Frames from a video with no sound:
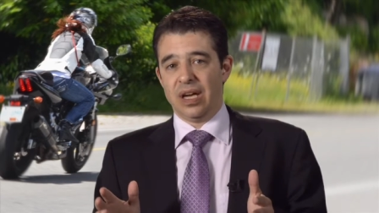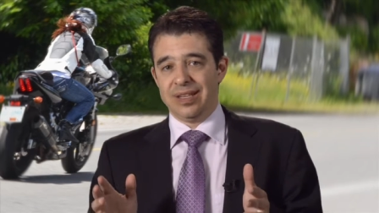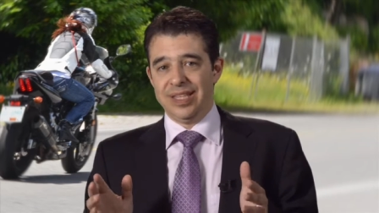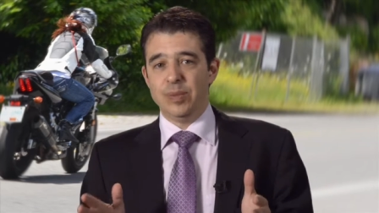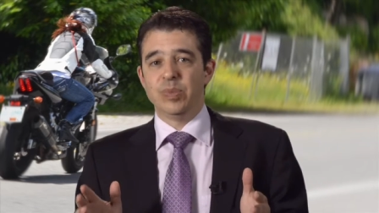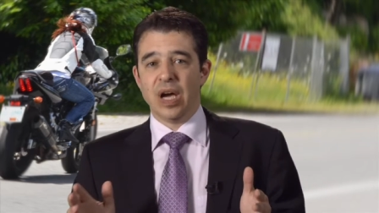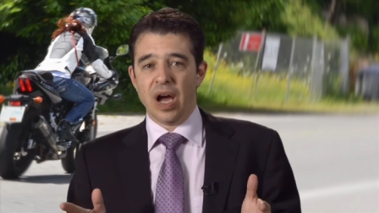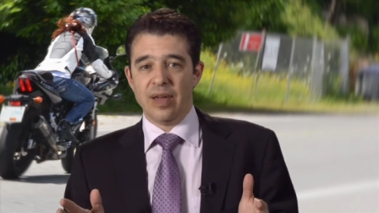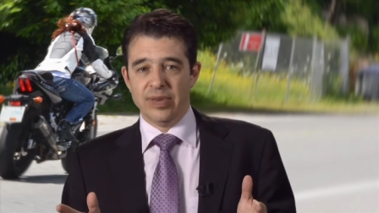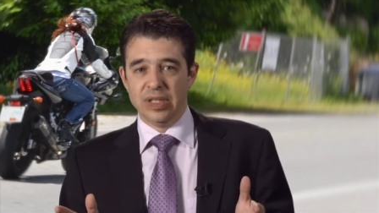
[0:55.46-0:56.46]
a deep
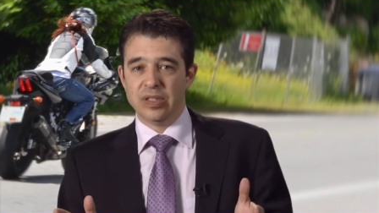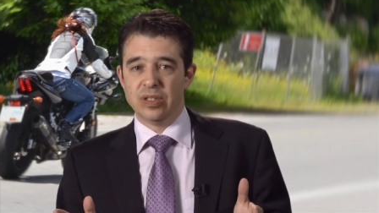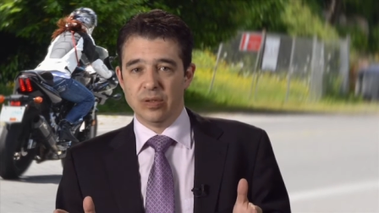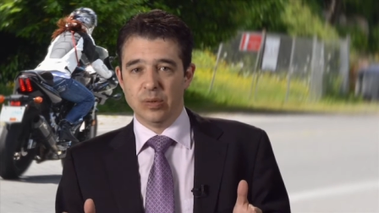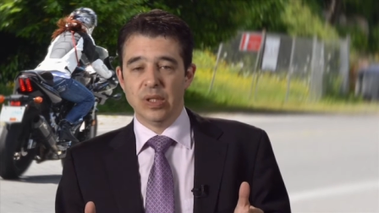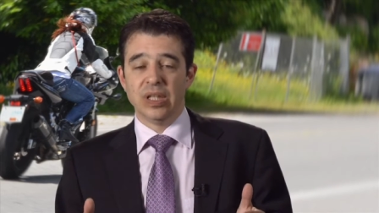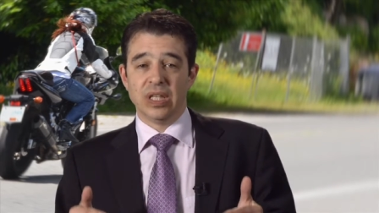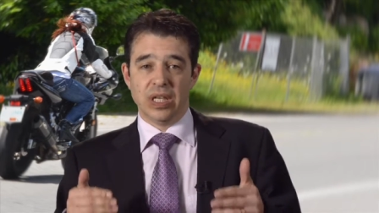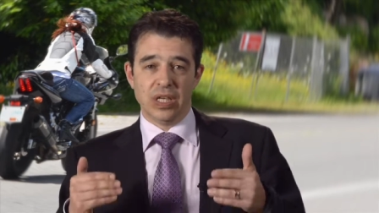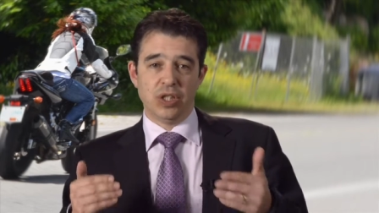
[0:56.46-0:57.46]
dive into
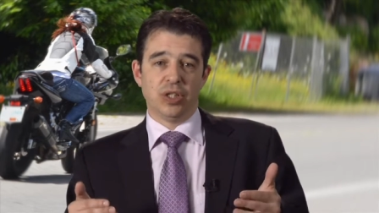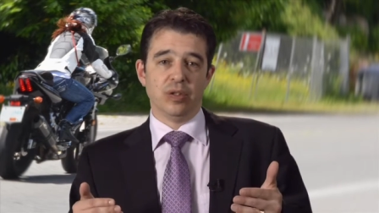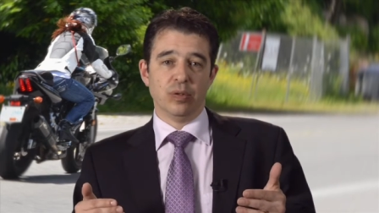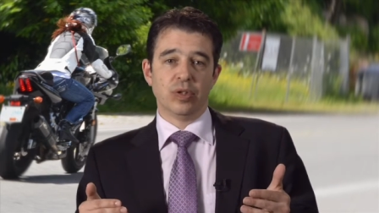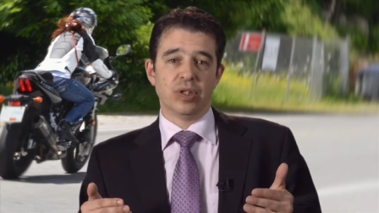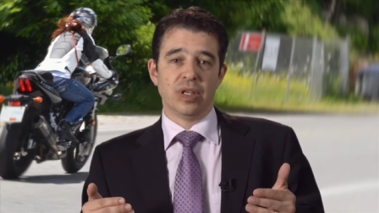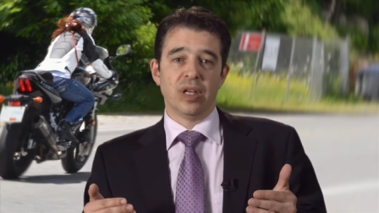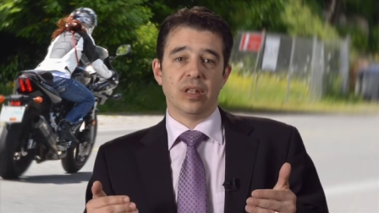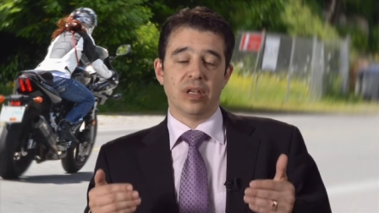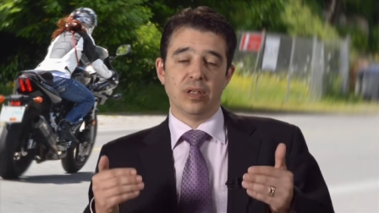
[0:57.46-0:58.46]
the issues
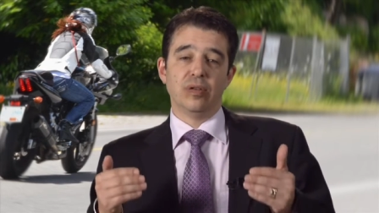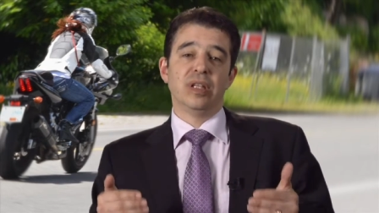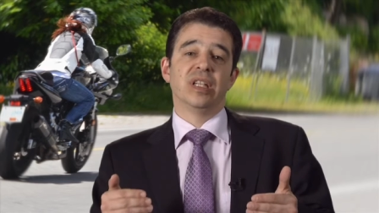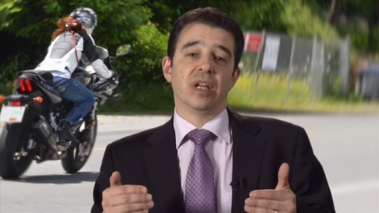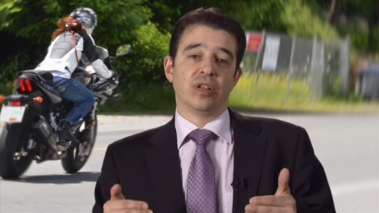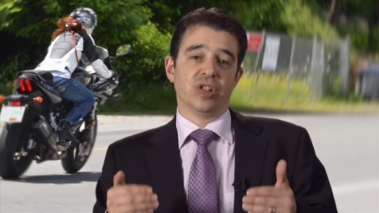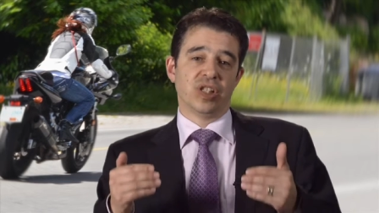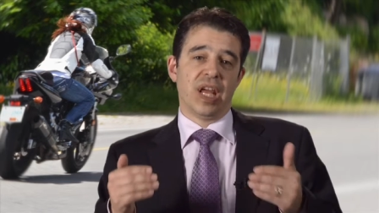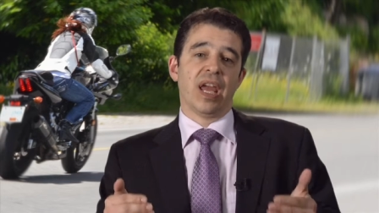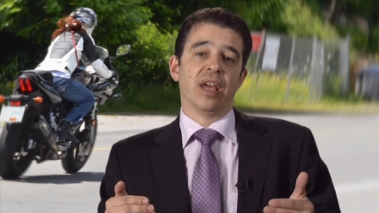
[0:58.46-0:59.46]
that you need to
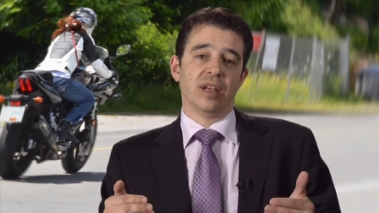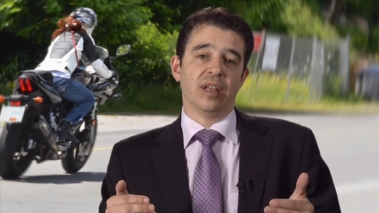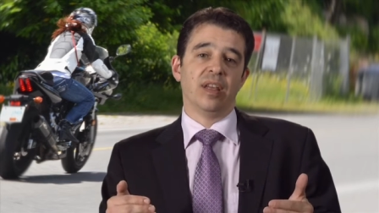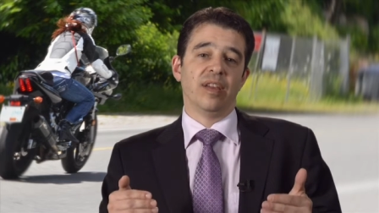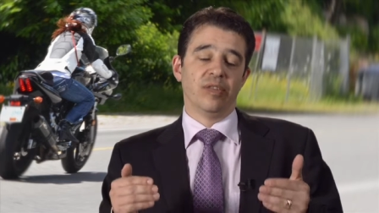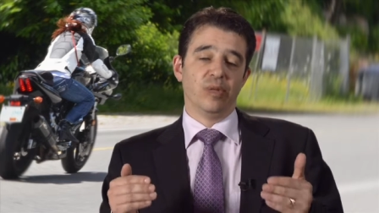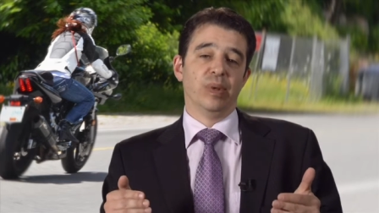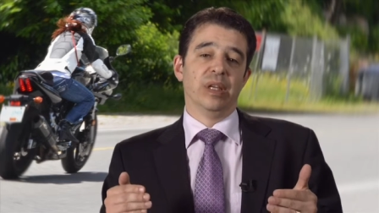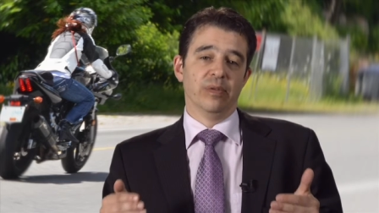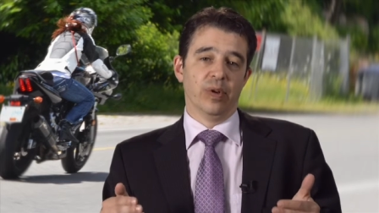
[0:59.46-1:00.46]
understand if you've
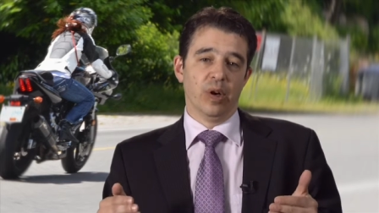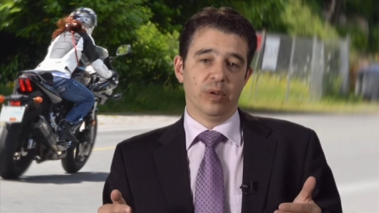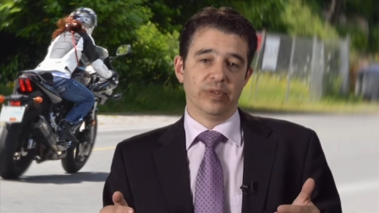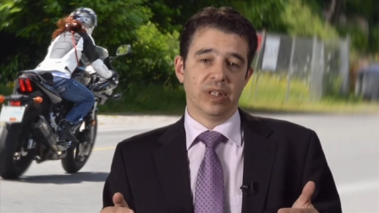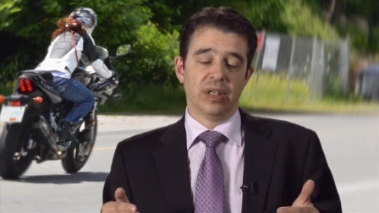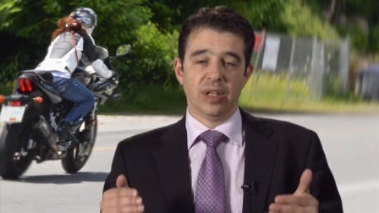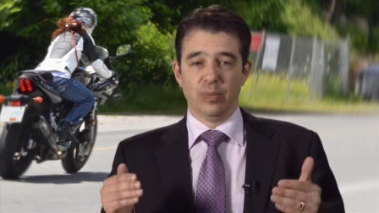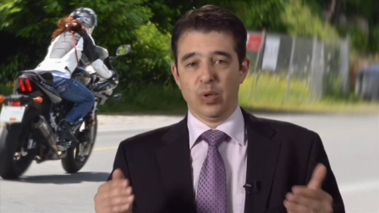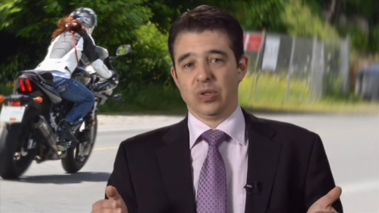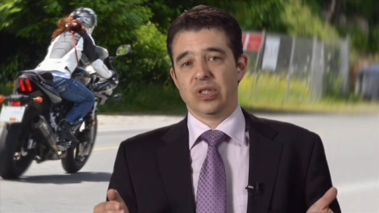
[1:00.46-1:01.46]
been involved in a
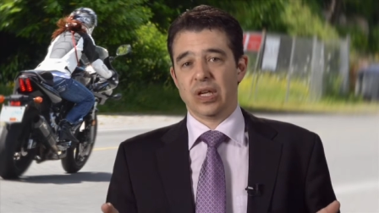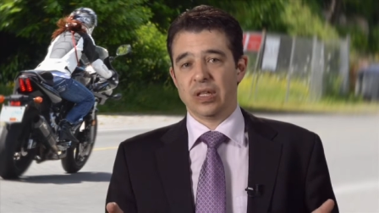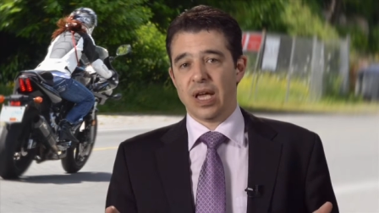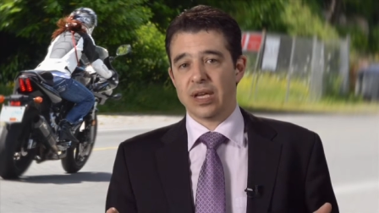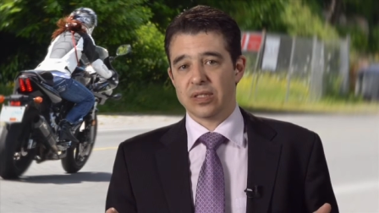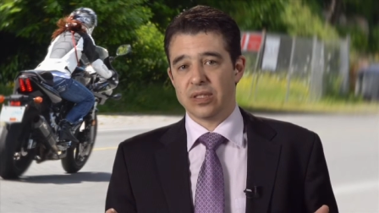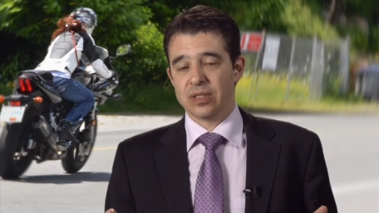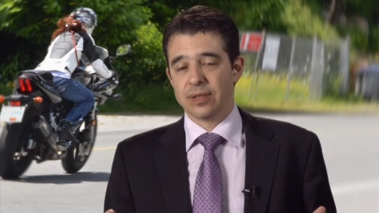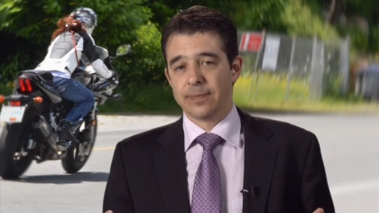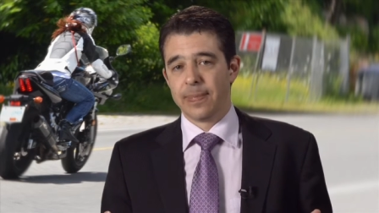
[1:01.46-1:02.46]
motorcycle
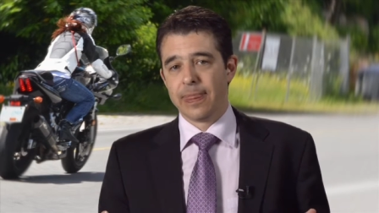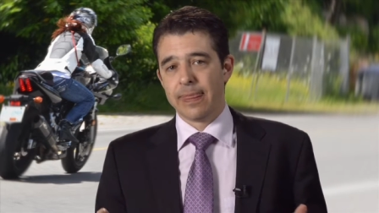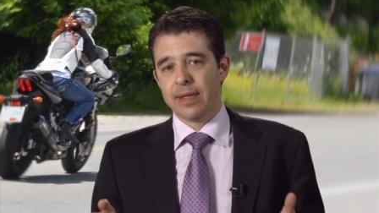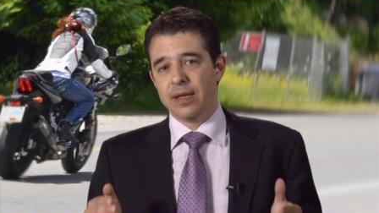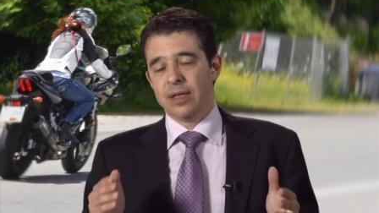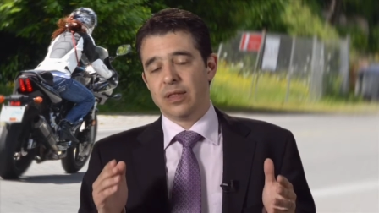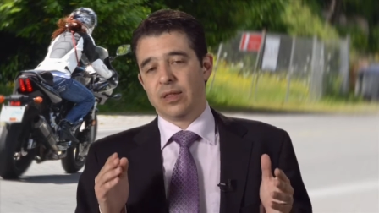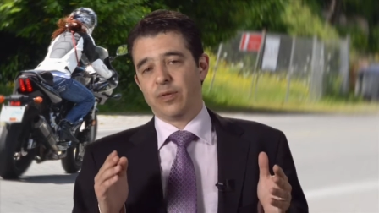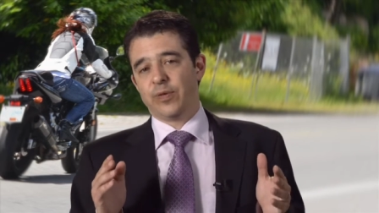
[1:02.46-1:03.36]
accident. The